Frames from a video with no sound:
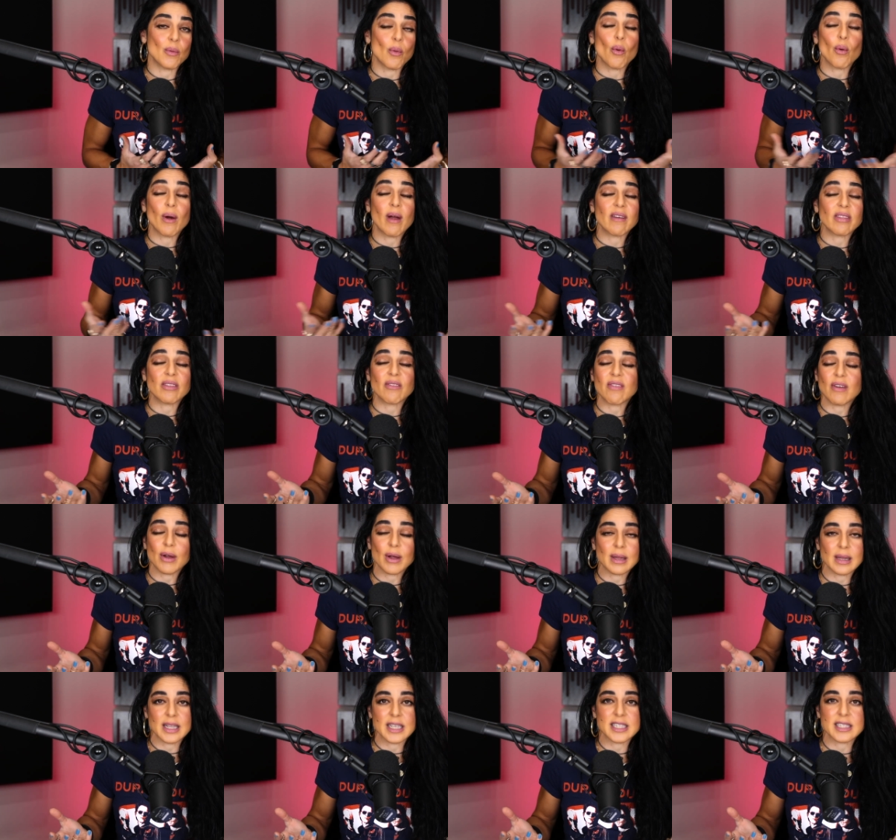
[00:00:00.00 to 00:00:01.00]
or at the
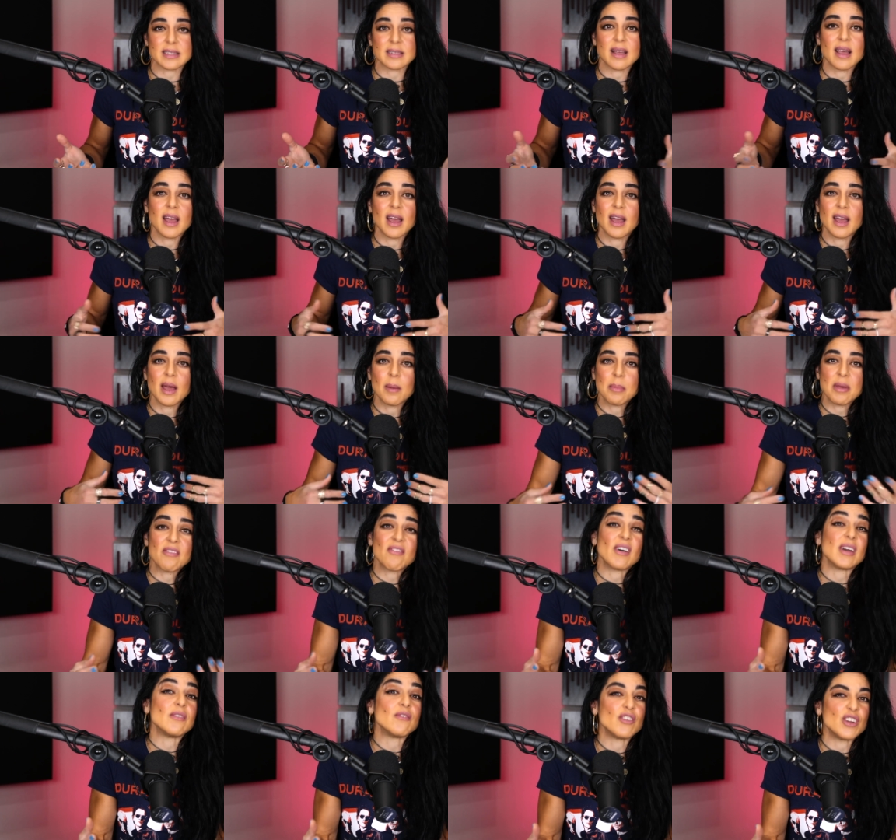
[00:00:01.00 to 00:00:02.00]
very least, be
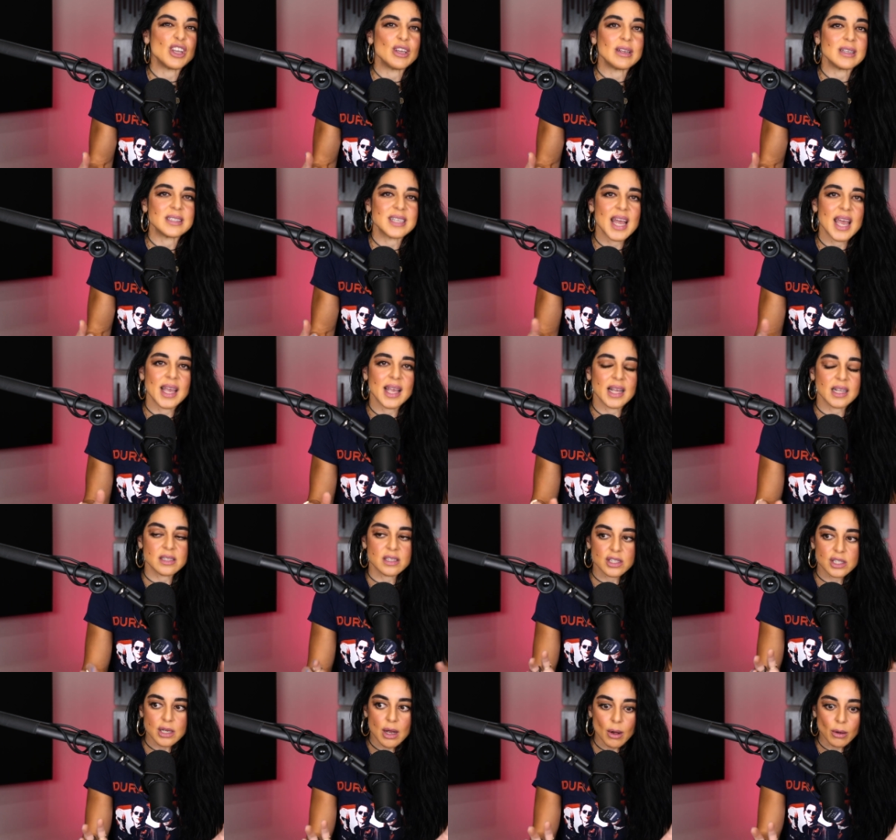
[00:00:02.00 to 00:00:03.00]
fun for you to take in.
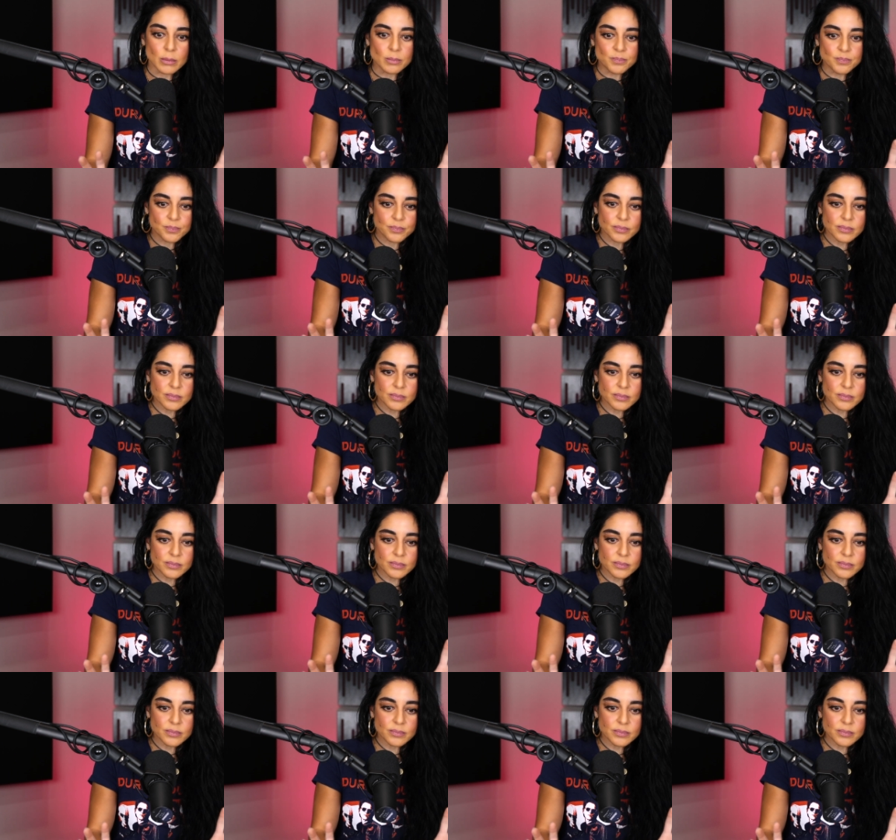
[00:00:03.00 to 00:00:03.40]
So